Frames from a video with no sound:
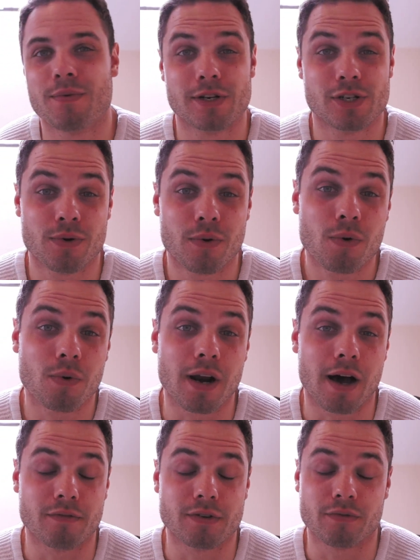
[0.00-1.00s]
which you all
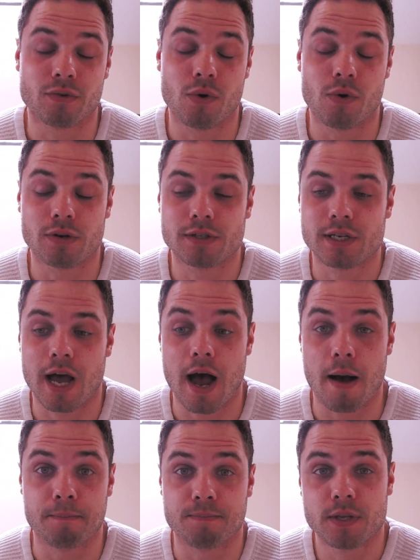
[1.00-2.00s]
loved, of course.
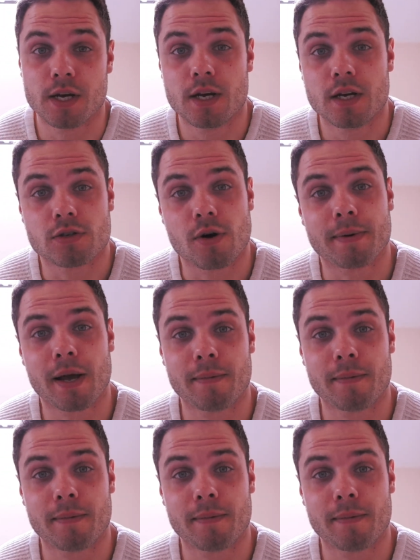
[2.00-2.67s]
So I'll be